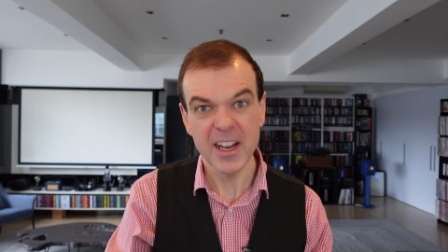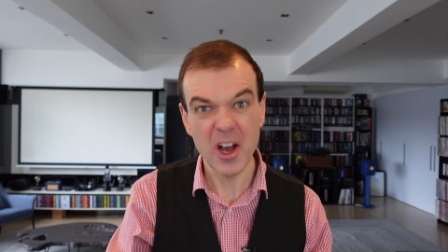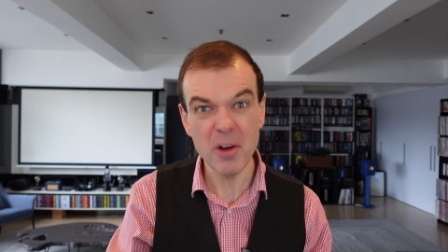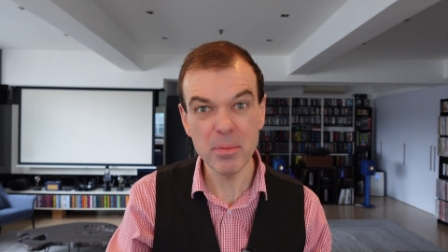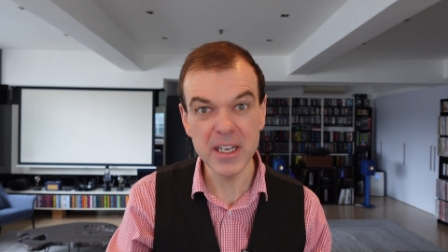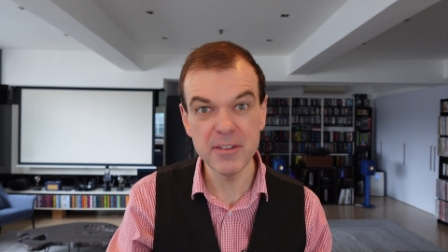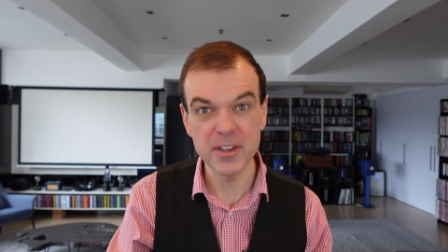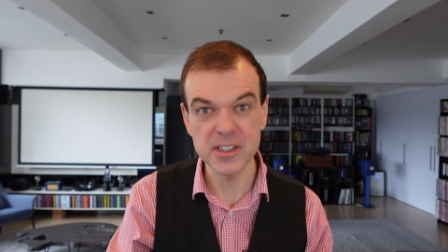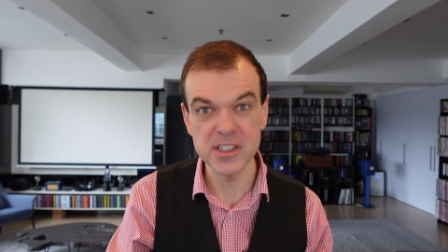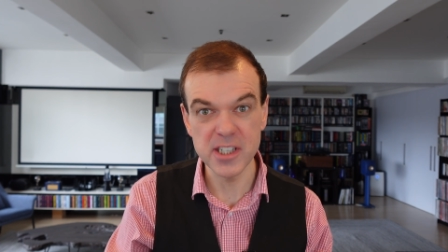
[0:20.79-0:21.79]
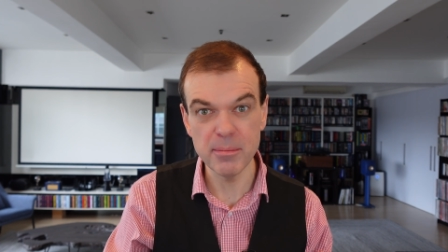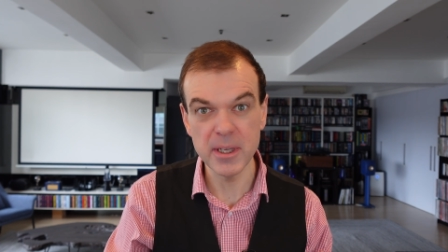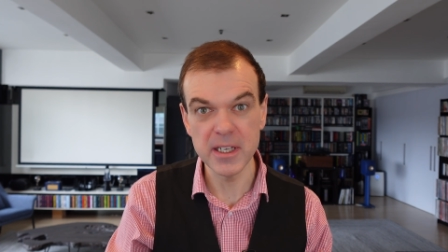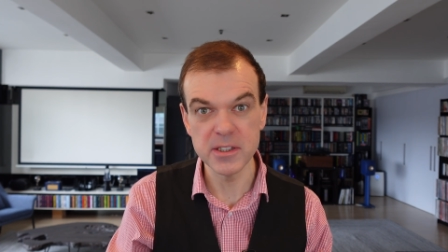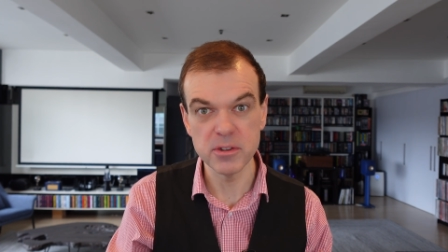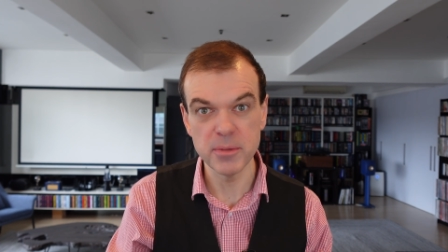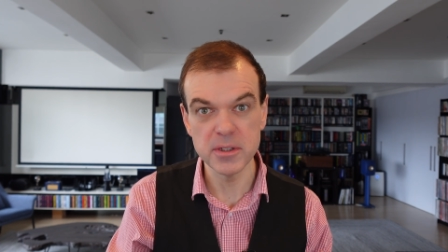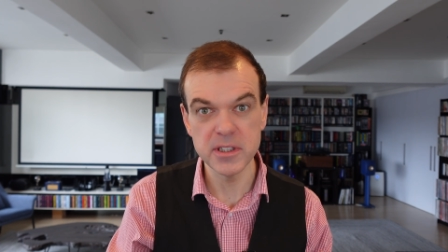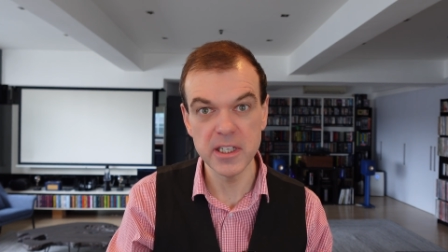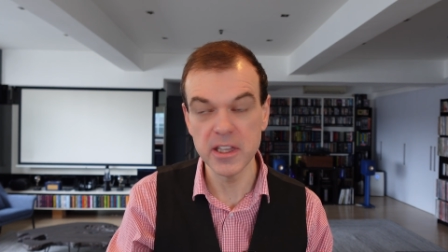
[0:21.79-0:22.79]
Can't believe that summer is
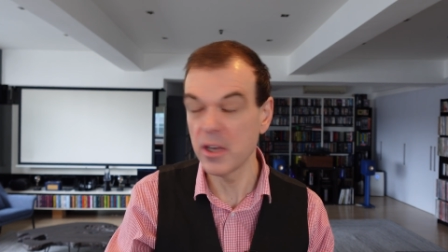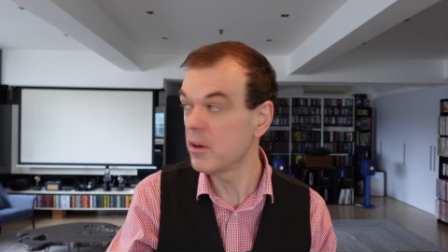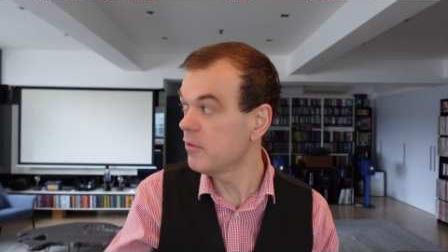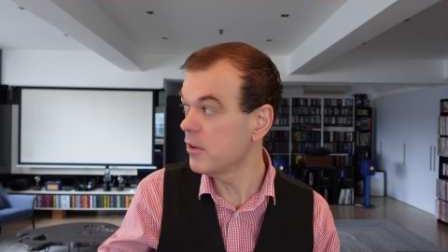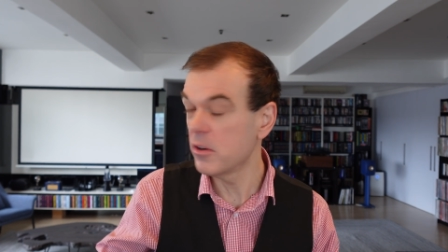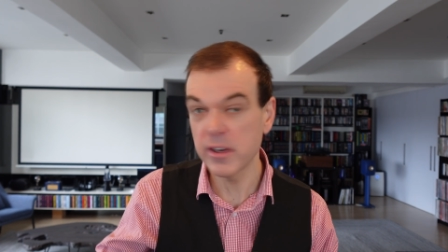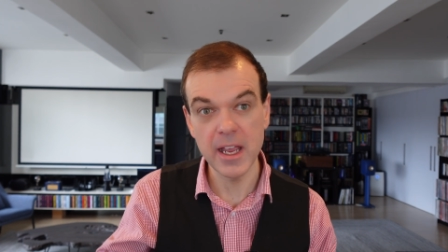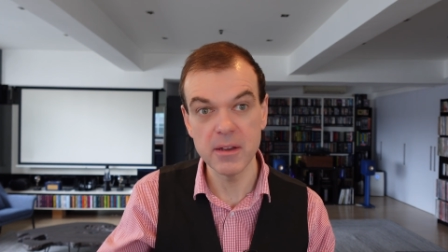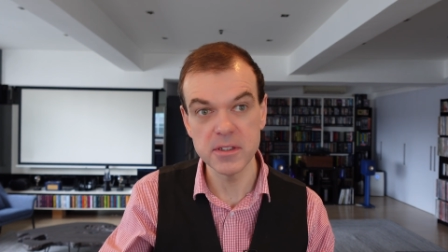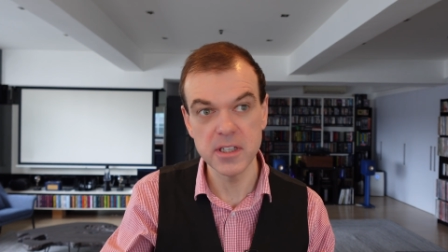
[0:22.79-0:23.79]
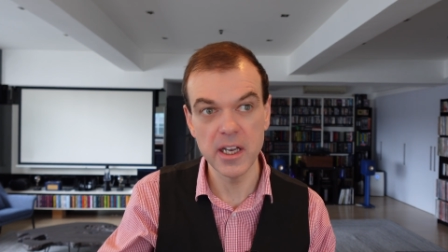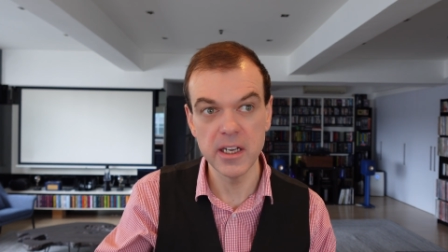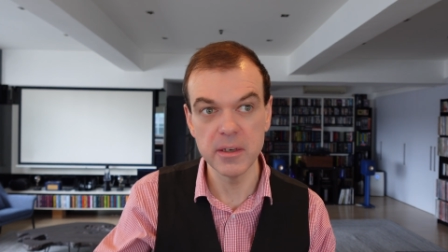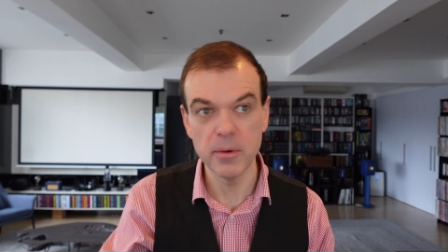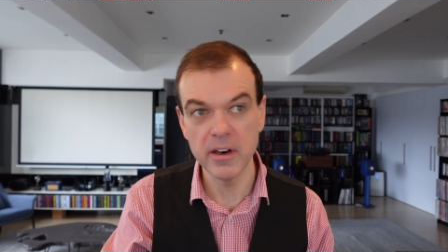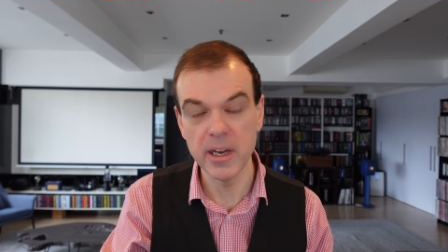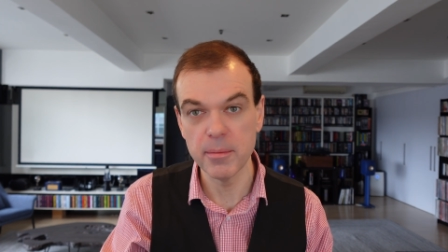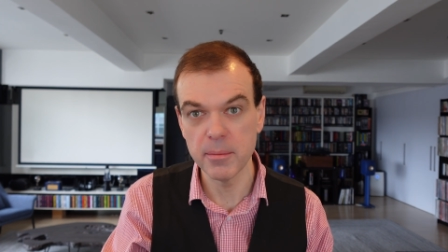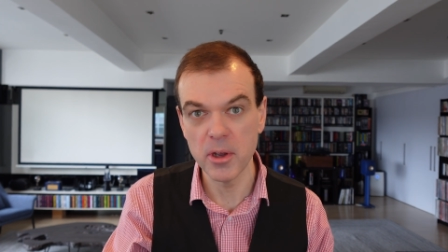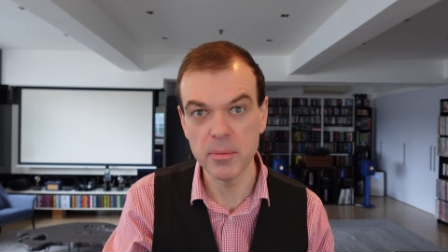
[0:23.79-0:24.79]
almost here, though. If you look outside where I am
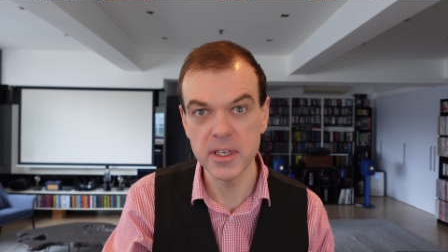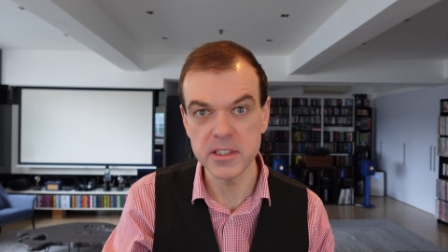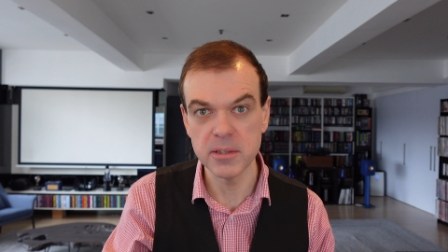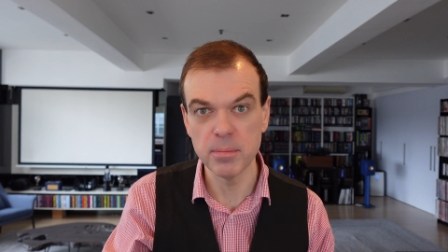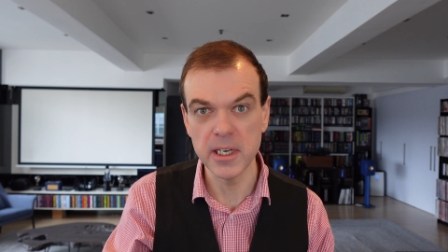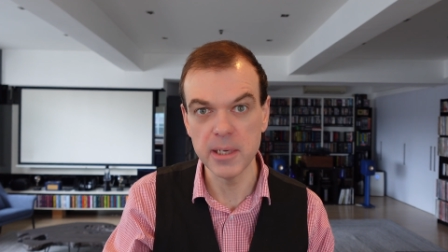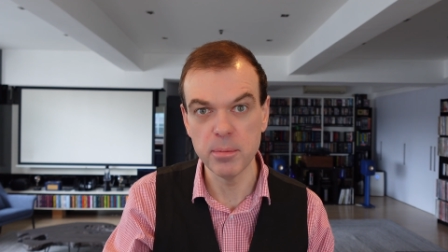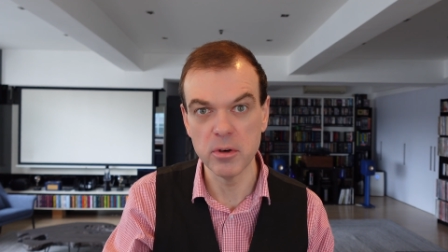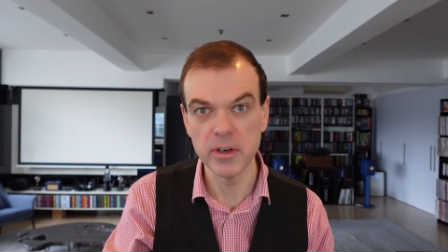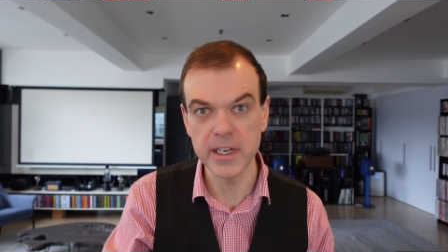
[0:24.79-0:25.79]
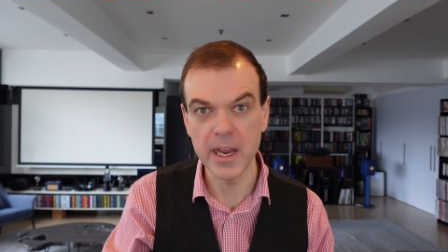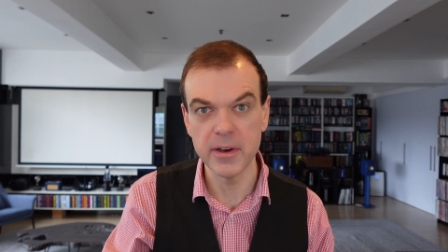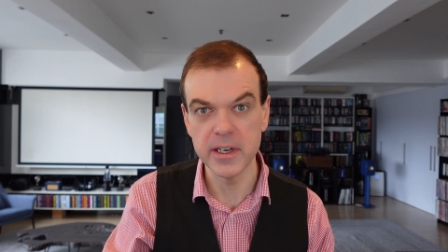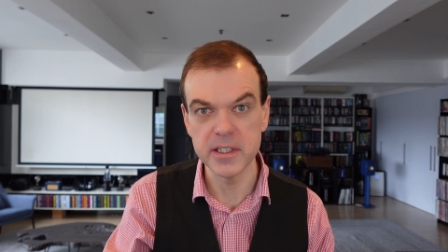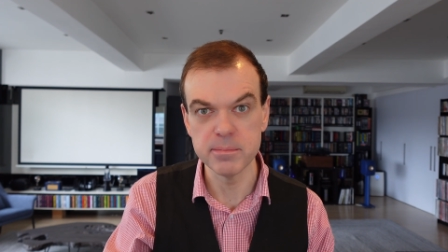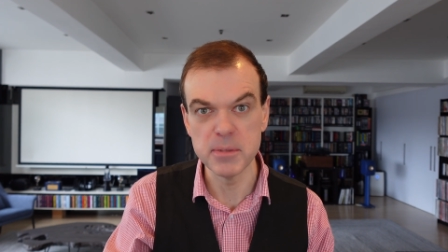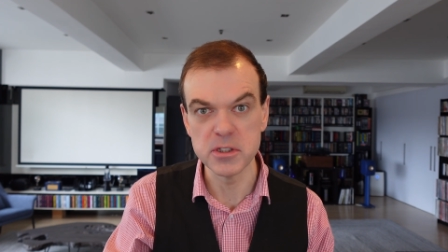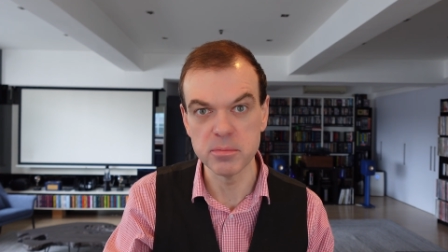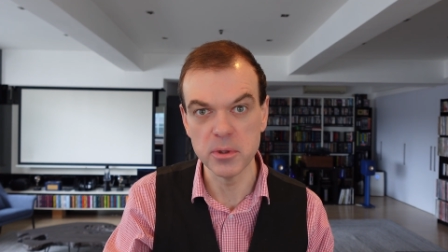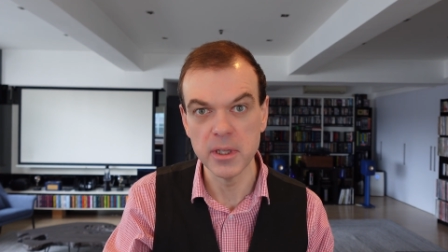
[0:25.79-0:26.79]
at the moment, it's completely pouring down and it is
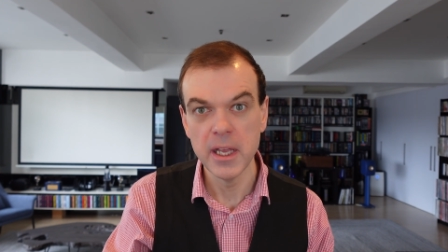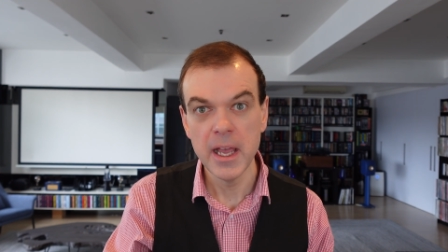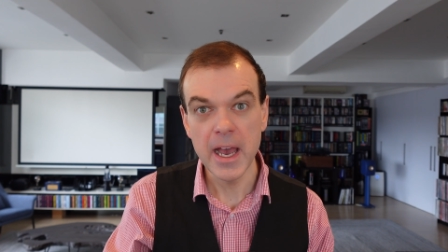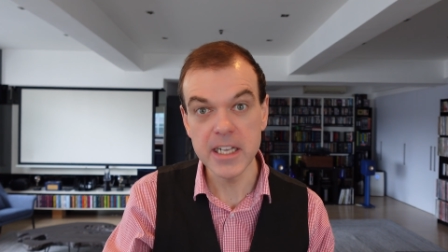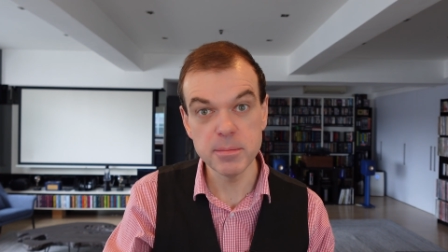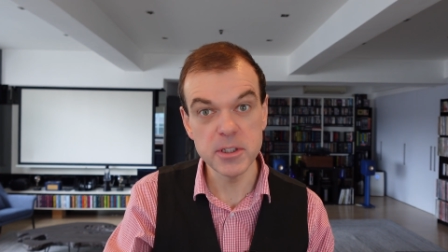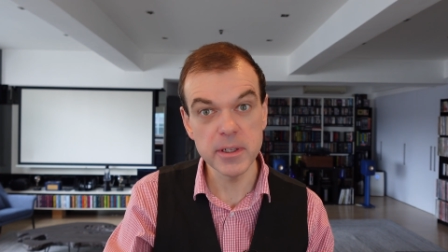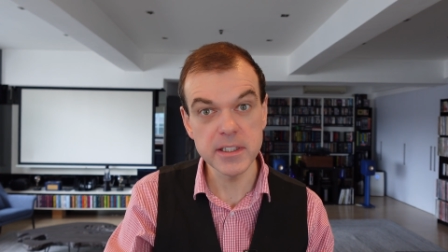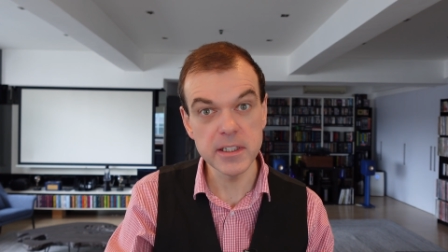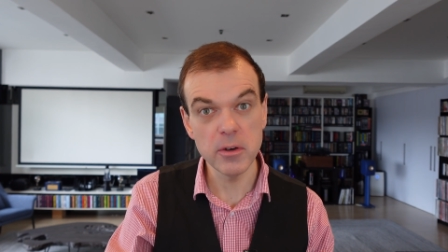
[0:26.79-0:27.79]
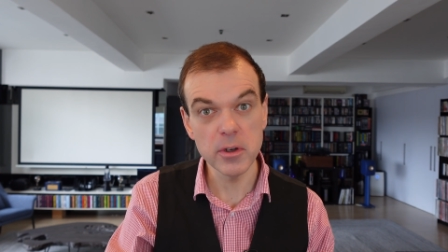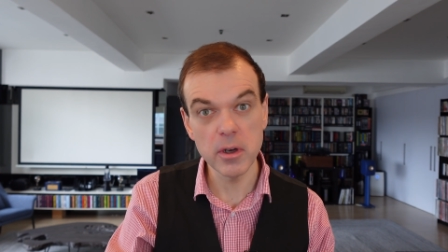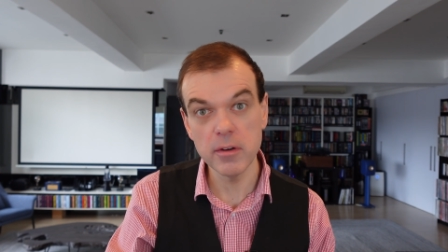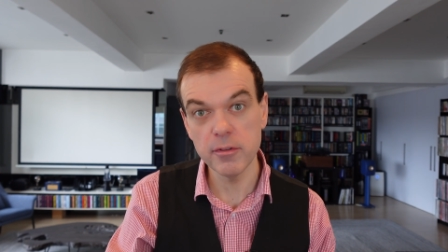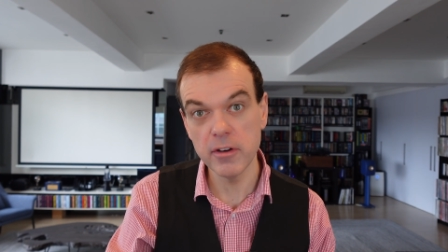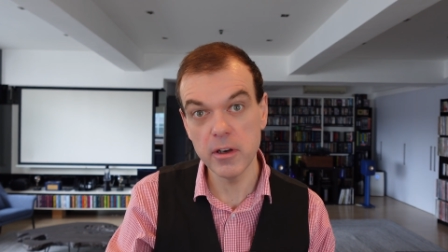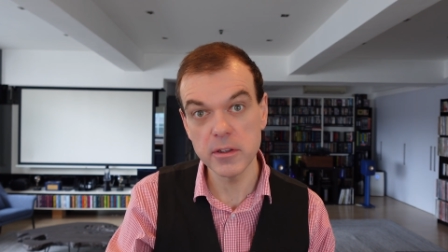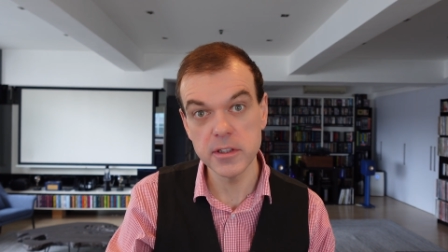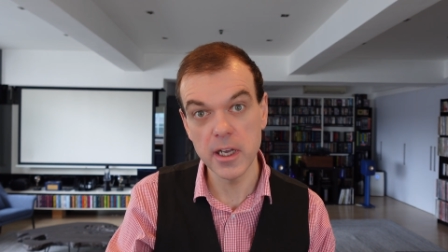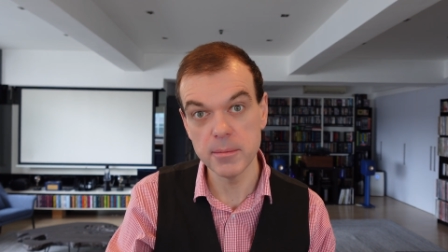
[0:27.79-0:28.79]
miserable. And it's been doing this in Hong Kong for a
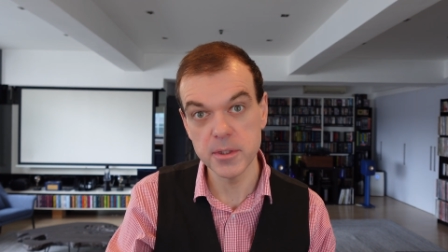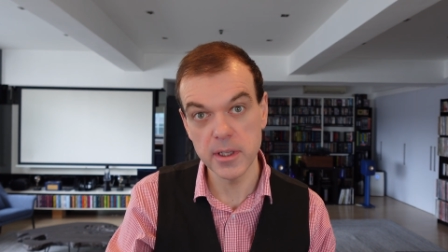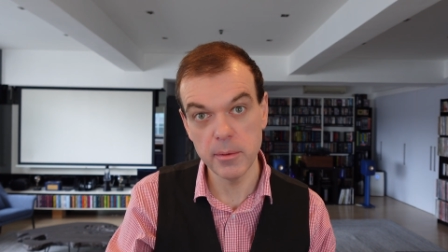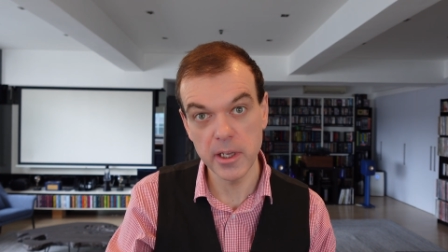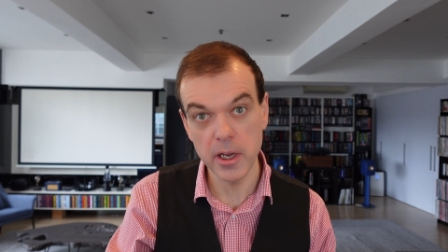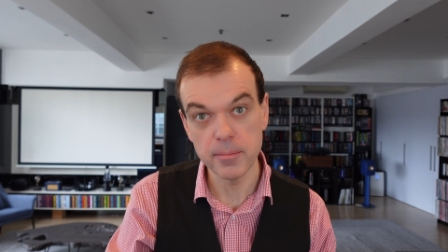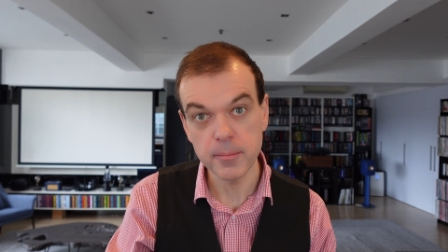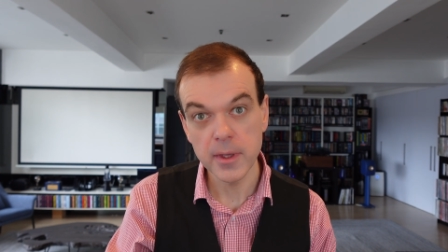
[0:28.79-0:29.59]
long time. So there we go.